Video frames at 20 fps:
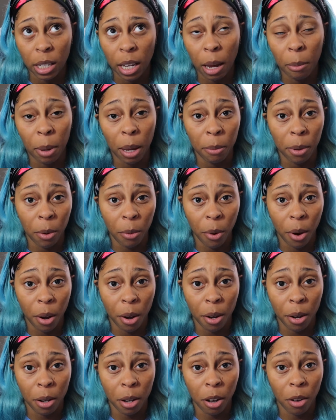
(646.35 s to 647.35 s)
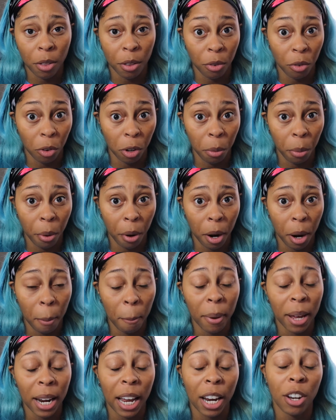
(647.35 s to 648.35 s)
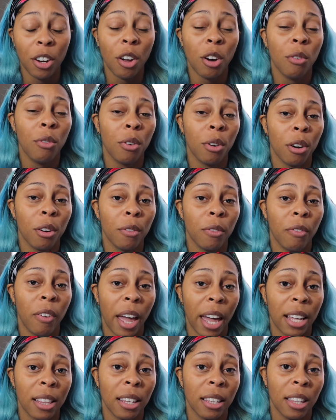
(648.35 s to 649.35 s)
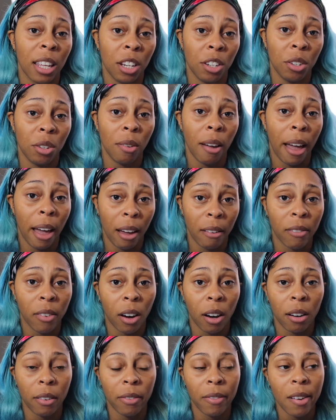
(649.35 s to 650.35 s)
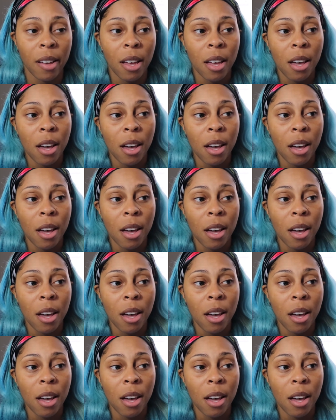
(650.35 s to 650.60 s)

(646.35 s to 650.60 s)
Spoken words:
I may be wrong on the free part, but I know for a fact that they do half off.